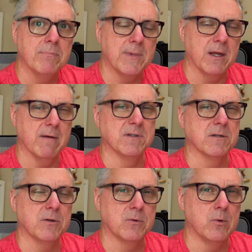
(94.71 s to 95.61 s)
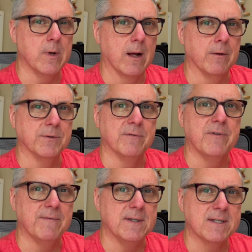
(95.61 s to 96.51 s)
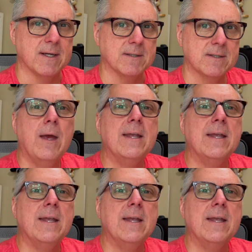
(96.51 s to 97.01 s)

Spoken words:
That gives us our $2.50.